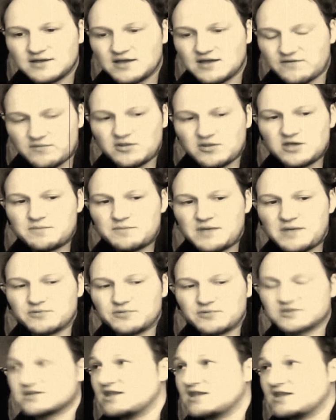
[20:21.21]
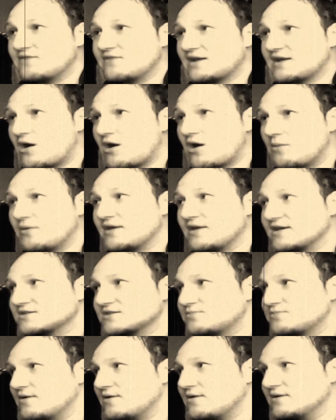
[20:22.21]
If a million people say they've had out-of-body
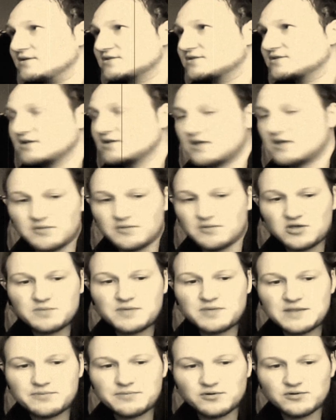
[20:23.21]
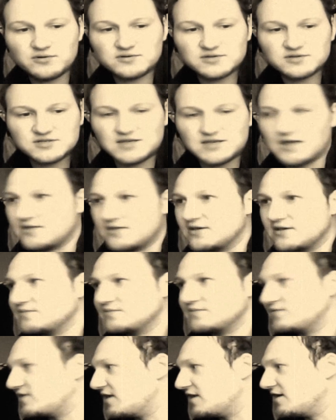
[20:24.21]
experience, a million people say that
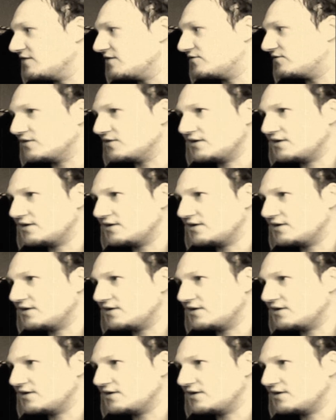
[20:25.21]
they've,